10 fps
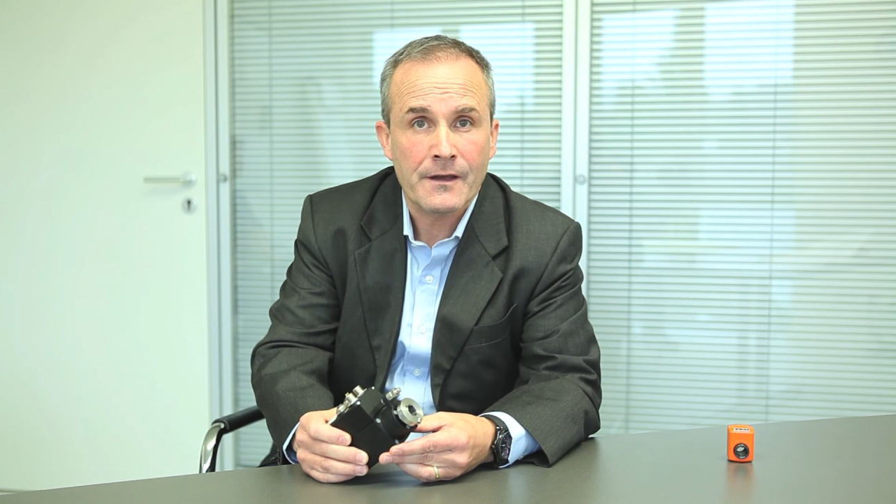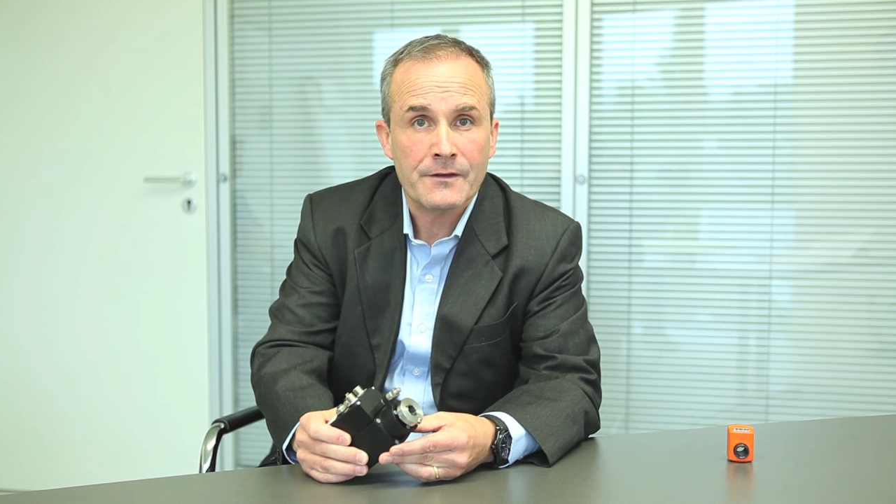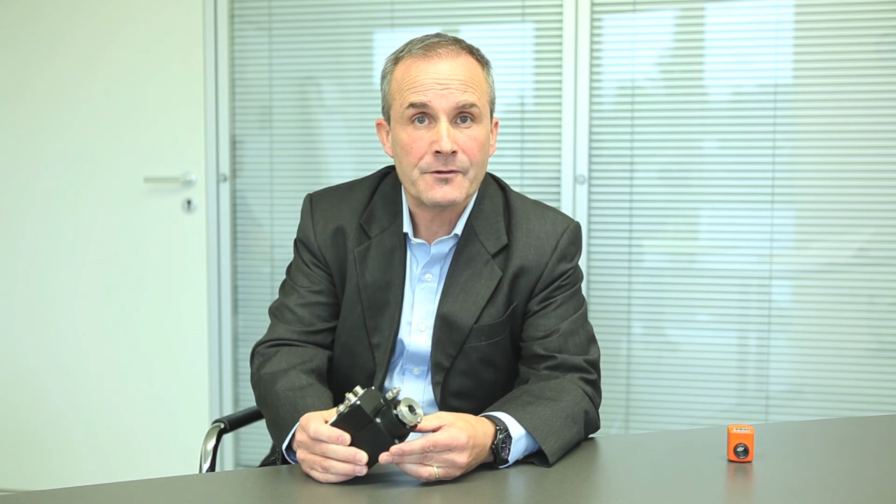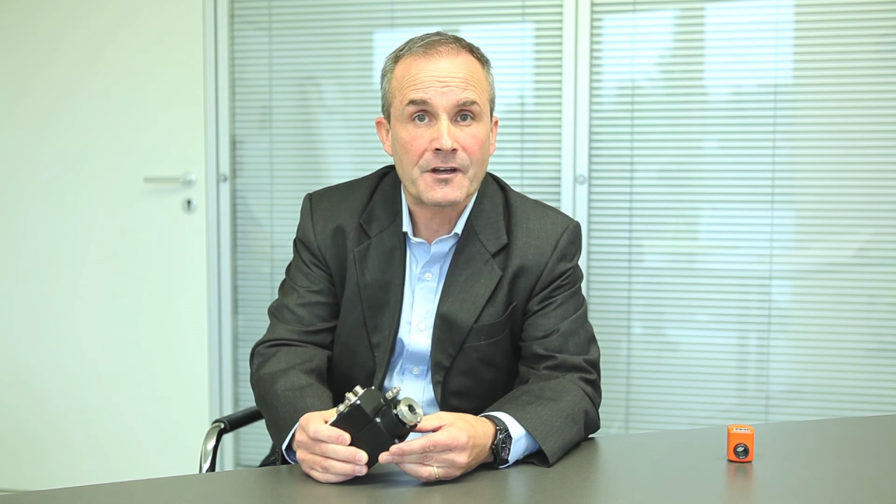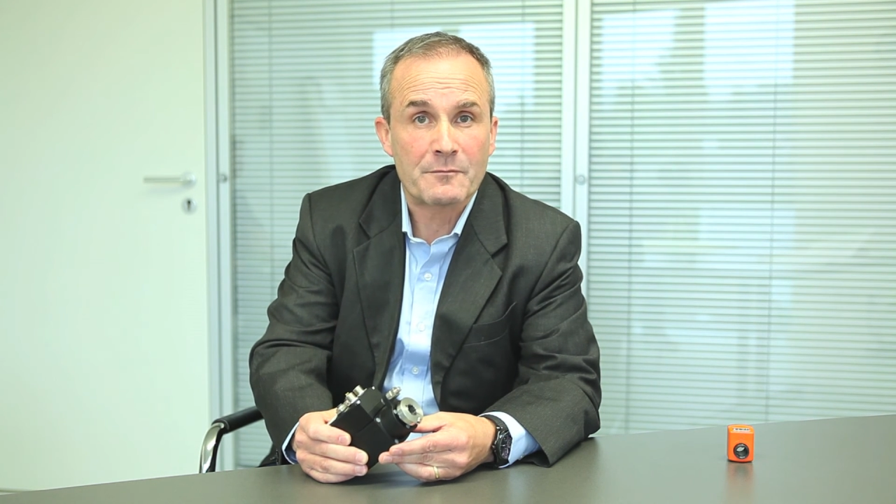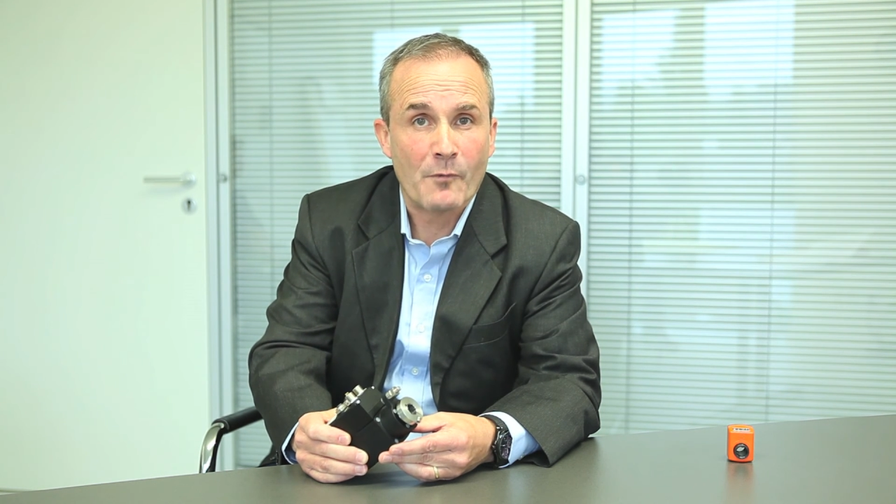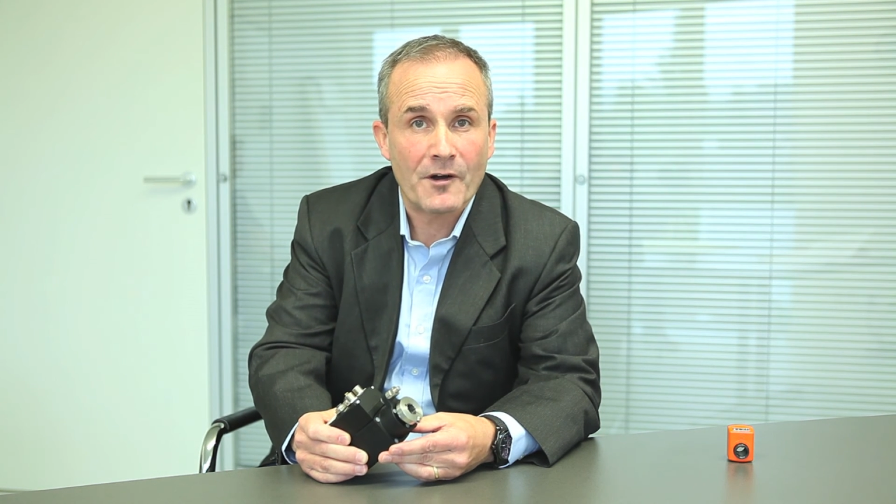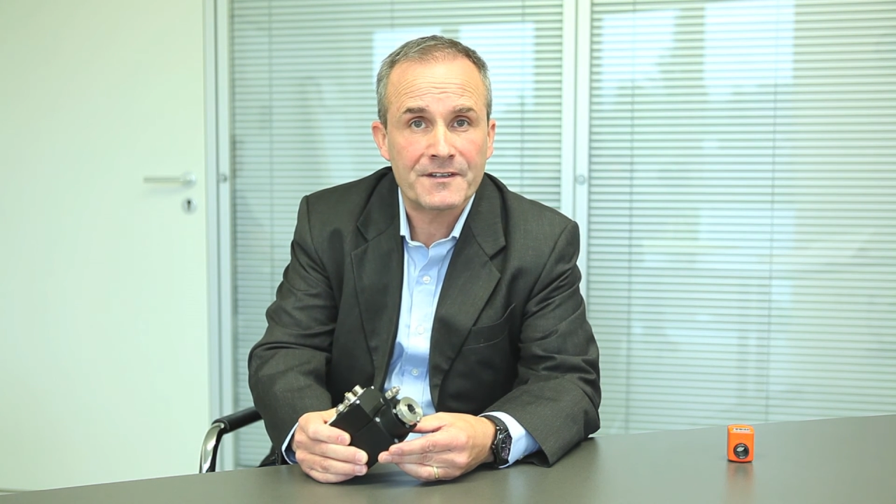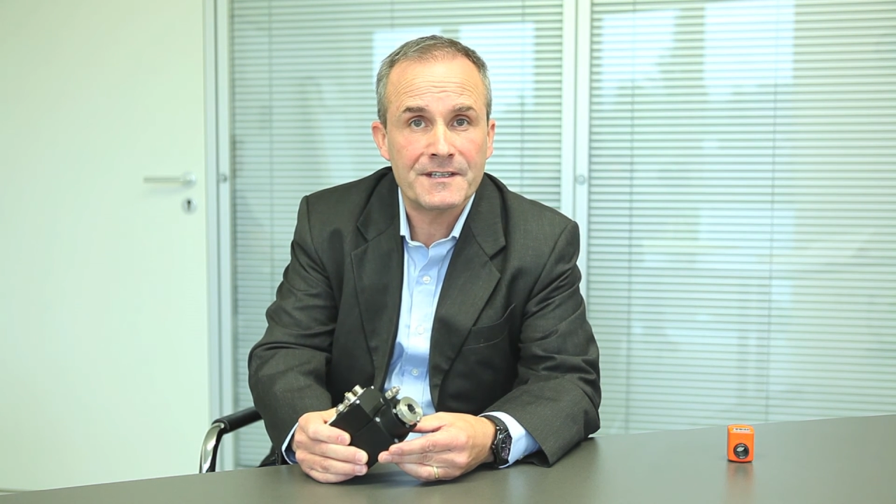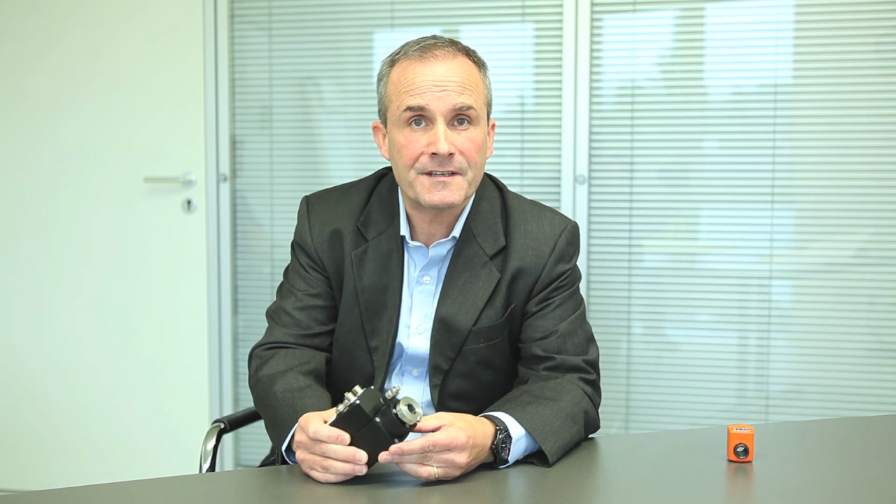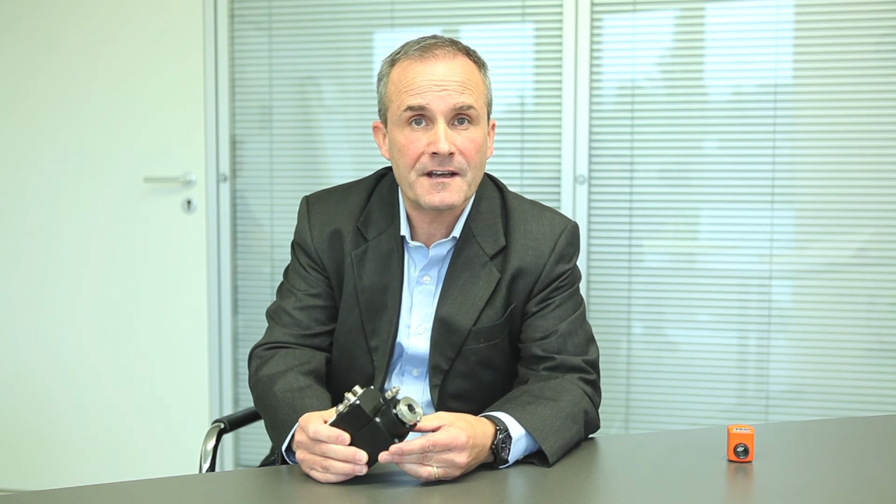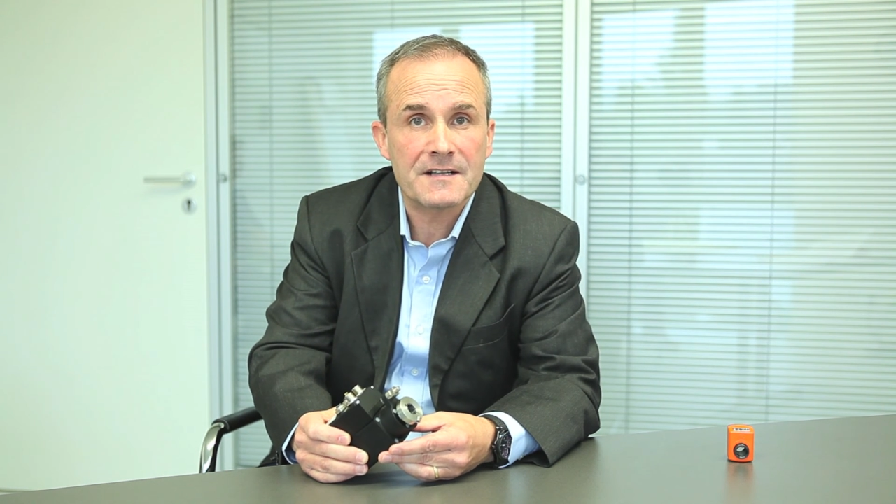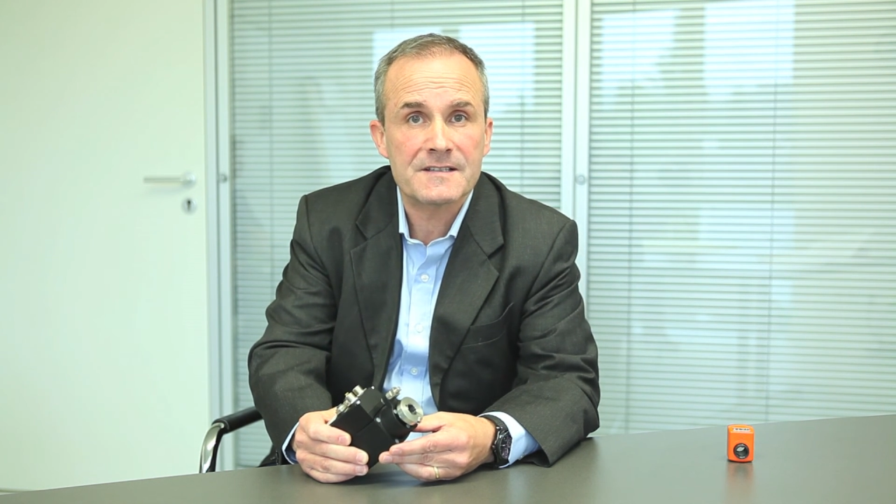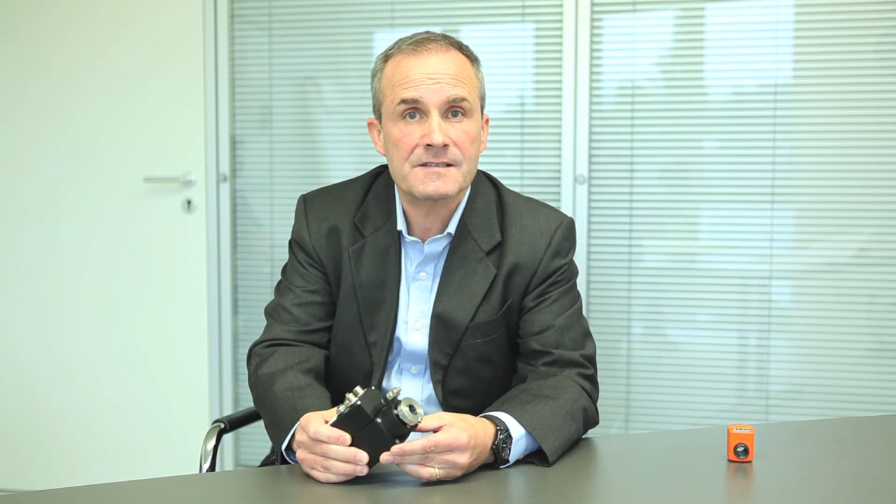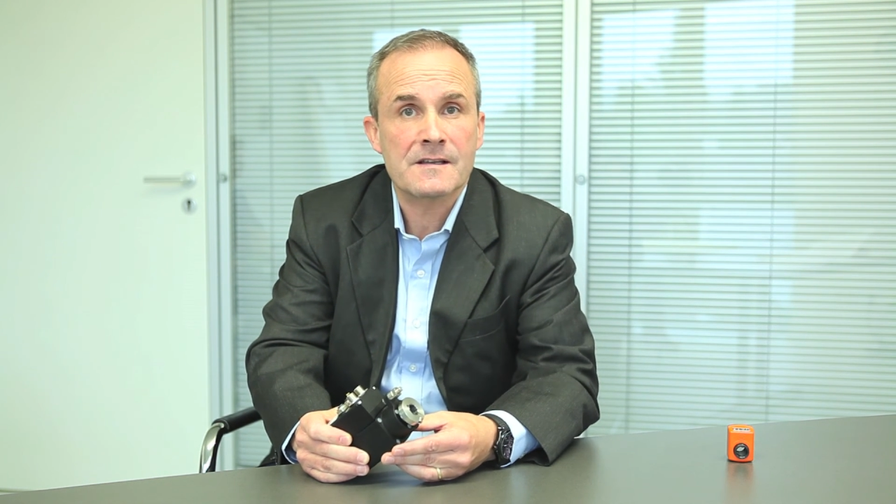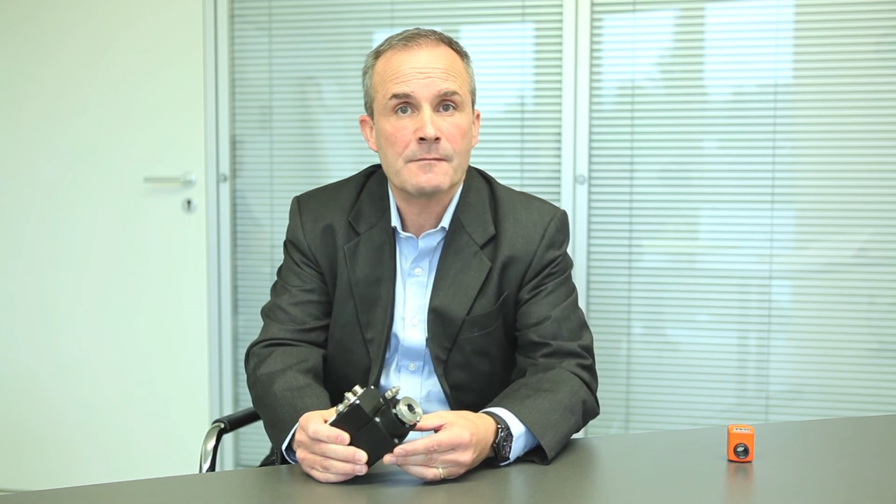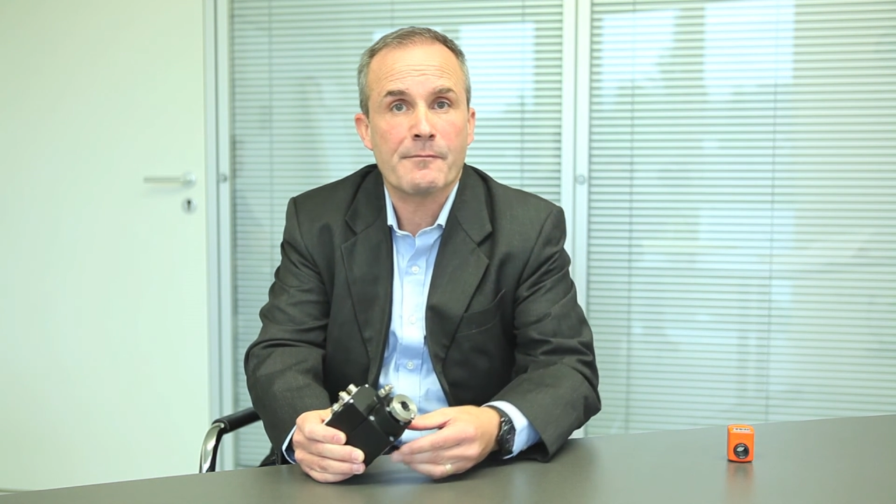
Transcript: You get more details